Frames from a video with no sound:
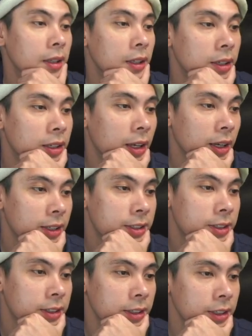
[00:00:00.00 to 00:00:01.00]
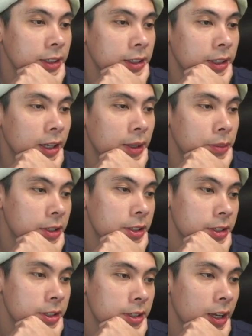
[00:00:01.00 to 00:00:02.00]
The next thing that I
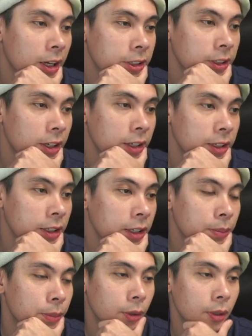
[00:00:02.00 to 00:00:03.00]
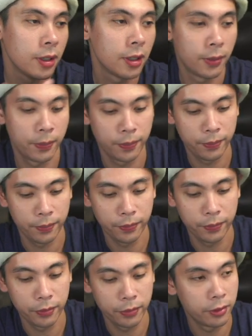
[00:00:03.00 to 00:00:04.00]
missed is actually a keyboard.
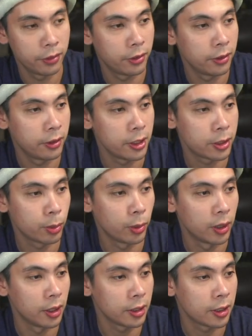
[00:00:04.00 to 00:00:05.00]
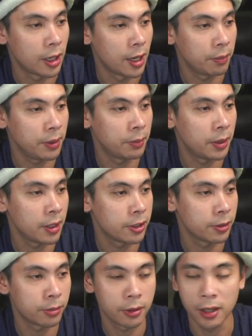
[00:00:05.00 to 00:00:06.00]
This one caught me by
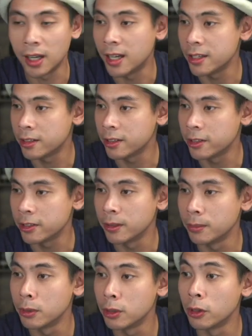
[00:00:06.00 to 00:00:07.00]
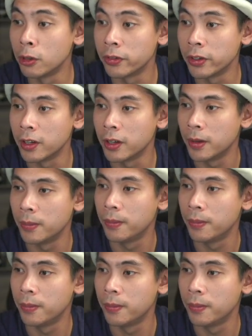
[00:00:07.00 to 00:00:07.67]
surprise. This is the Minerva.